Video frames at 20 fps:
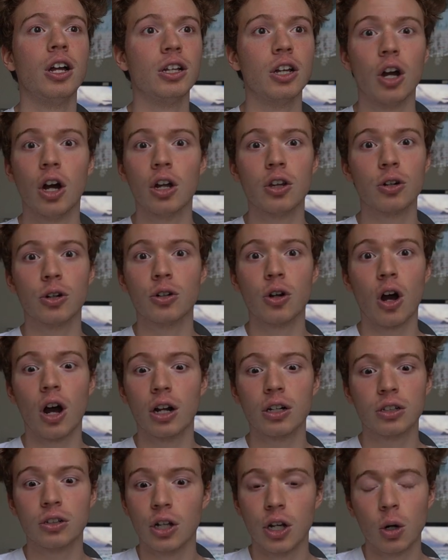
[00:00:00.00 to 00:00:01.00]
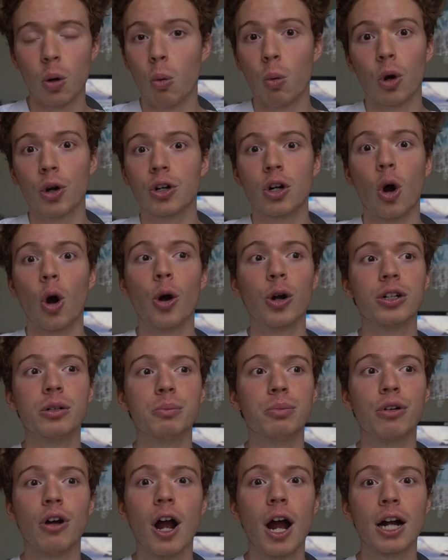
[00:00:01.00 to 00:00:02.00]
they don't work hard
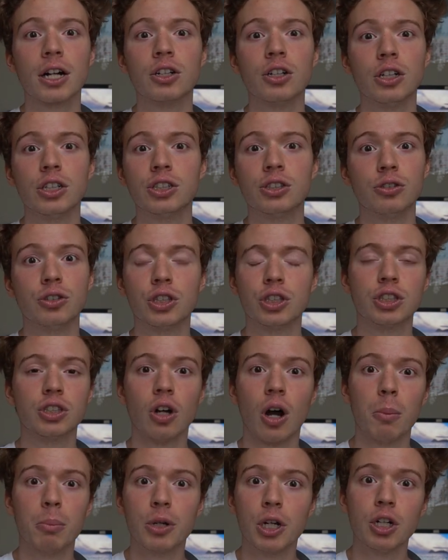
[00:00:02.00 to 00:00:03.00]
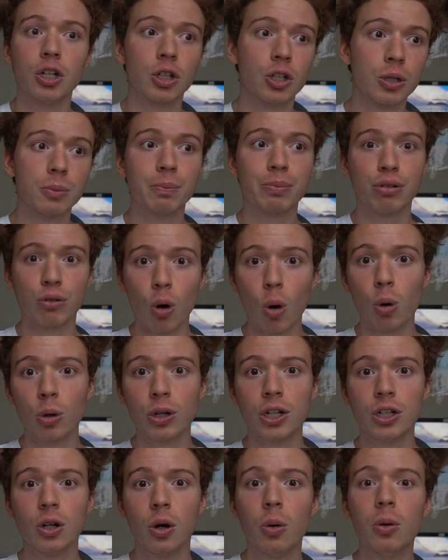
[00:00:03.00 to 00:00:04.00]
in practice. They're just not being a good pro,
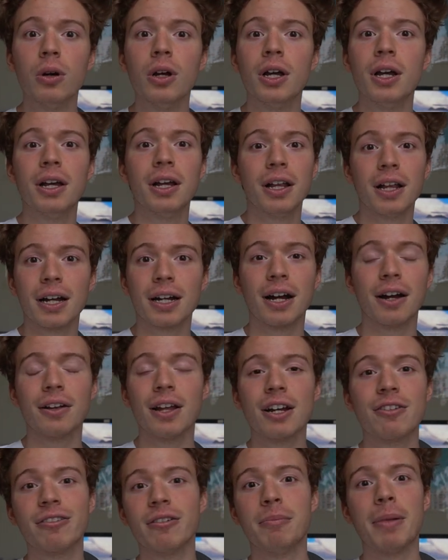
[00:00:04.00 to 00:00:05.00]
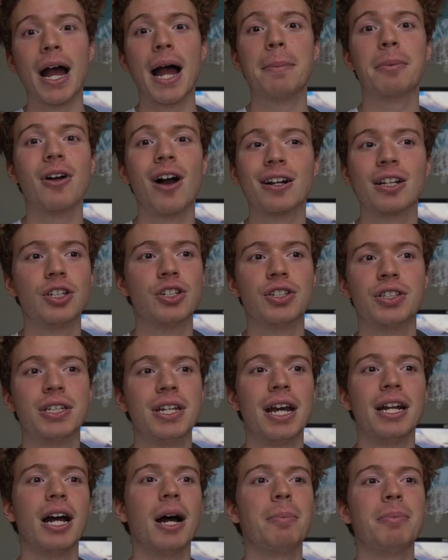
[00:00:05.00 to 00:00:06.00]
you know? Like, I like for Babcock to just
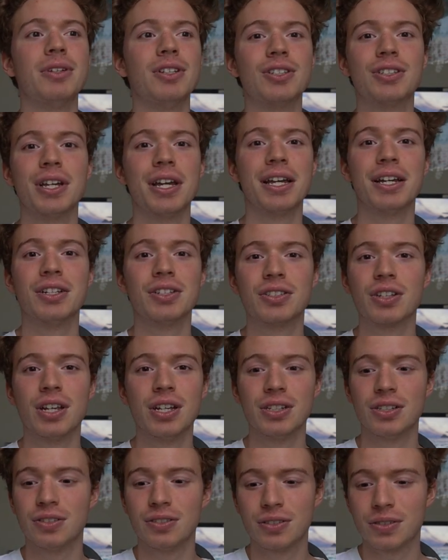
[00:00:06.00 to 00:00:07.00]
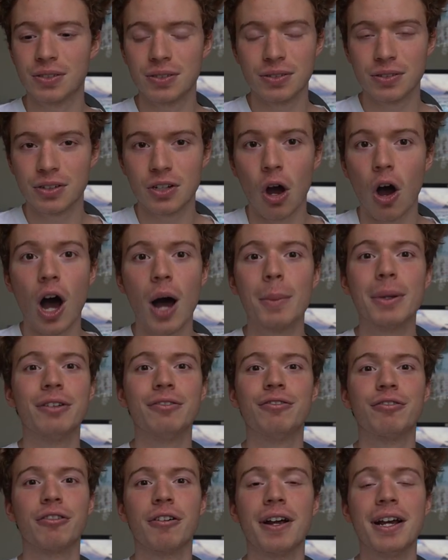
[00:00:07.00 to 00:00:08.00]
get up and say his
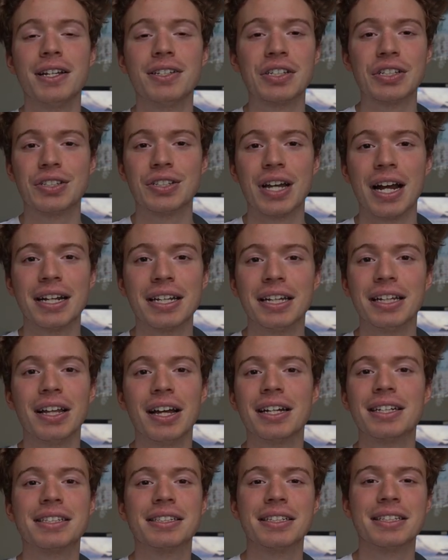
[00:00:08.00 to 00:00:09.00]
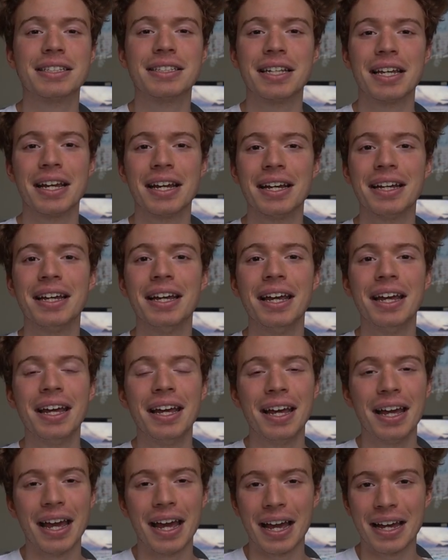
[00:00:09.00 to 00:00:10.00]
common phrases that he likes to say,
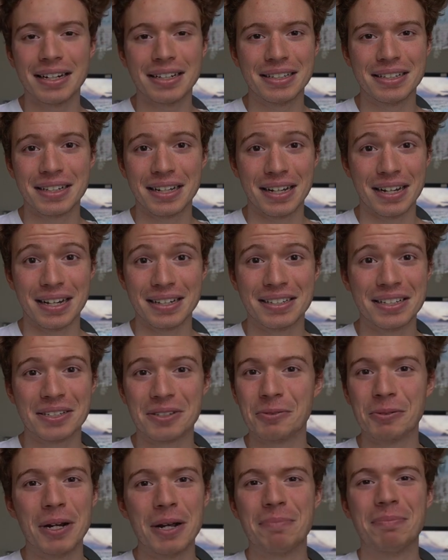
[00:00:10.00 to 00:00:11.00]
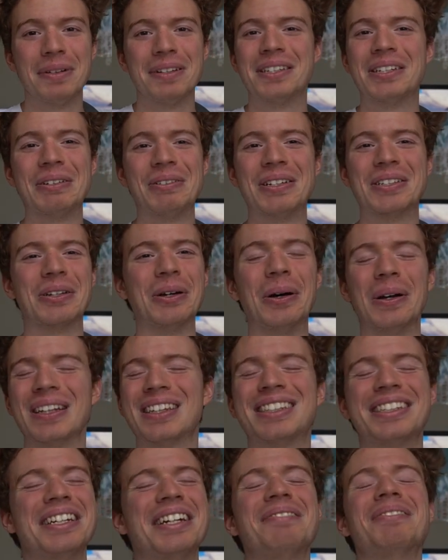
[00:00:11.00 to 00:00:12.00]
and just rip into his
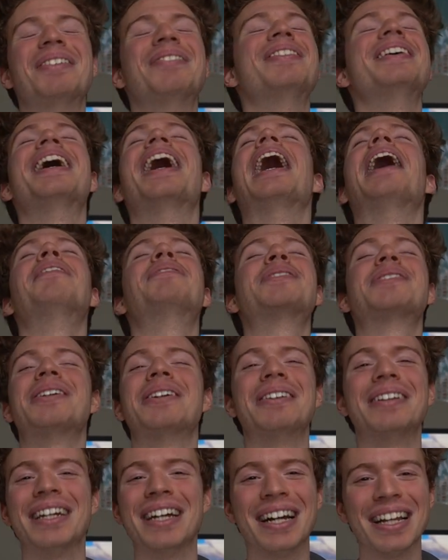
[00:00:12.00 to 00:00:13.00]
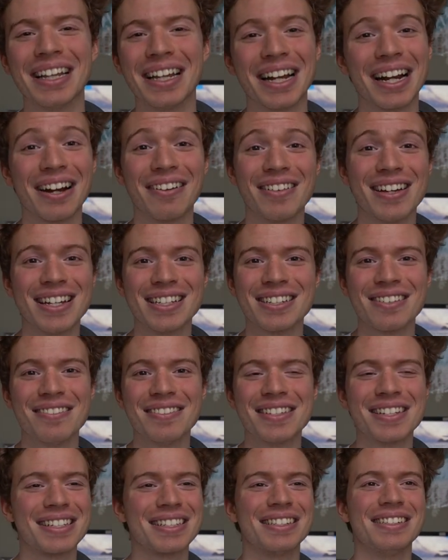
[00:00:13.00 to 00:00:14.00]
whole team would be absolutely hilarious. It
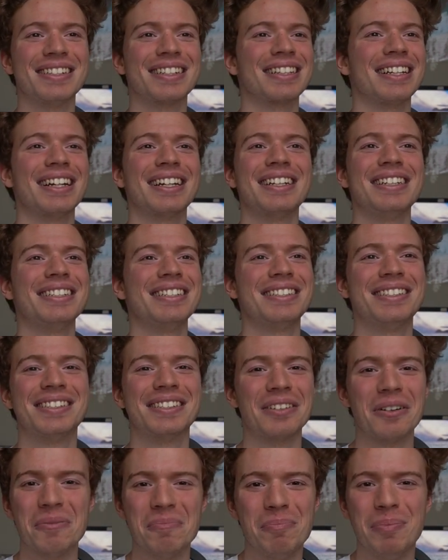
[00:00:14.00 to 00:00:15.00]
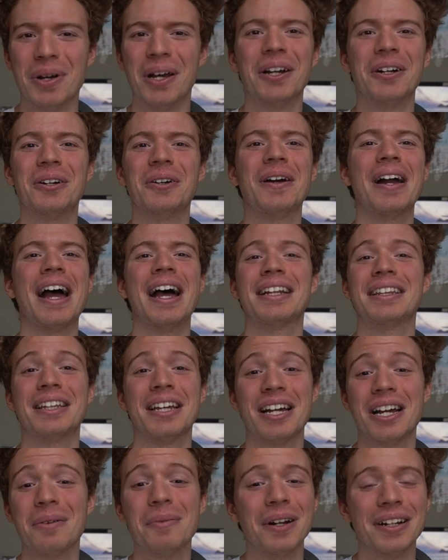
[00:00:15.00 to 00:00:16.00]
would just look like he's so bitter at
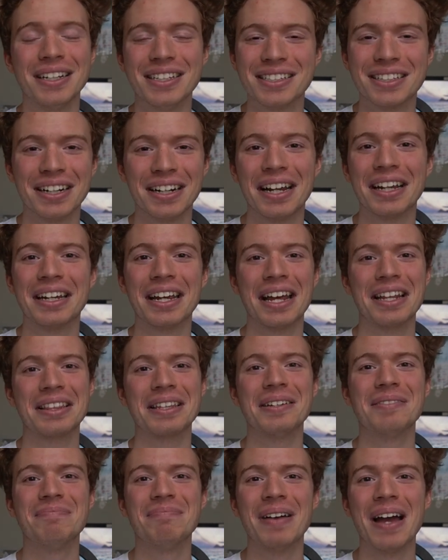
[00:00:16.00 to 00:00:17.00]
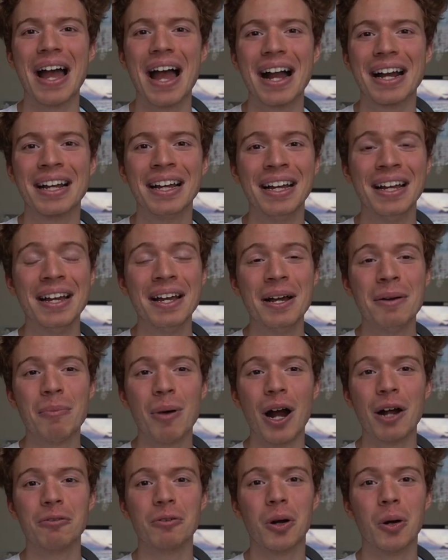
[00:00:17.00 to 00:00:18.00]
them, and he's gonna get them back
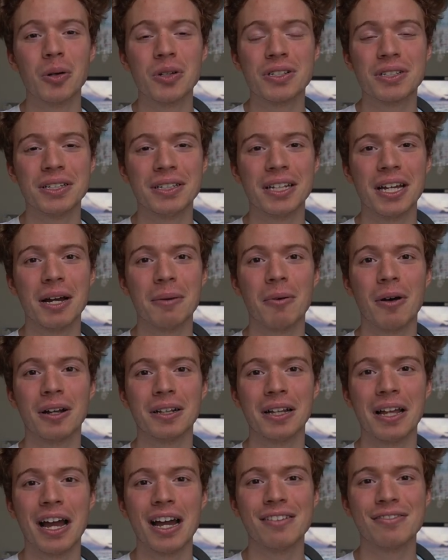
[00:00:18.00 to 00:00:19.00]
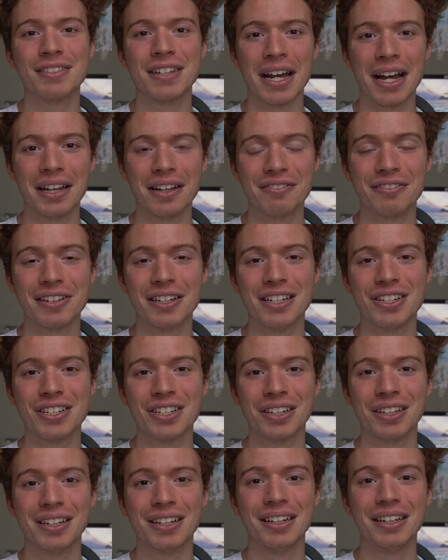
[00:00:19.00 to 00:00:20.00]
by roasting them on live
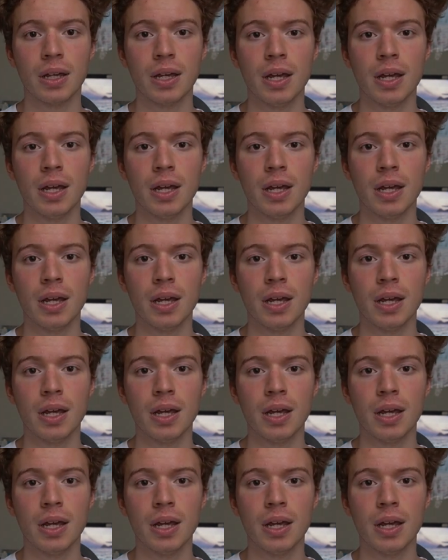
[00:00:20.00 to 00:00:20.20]
television.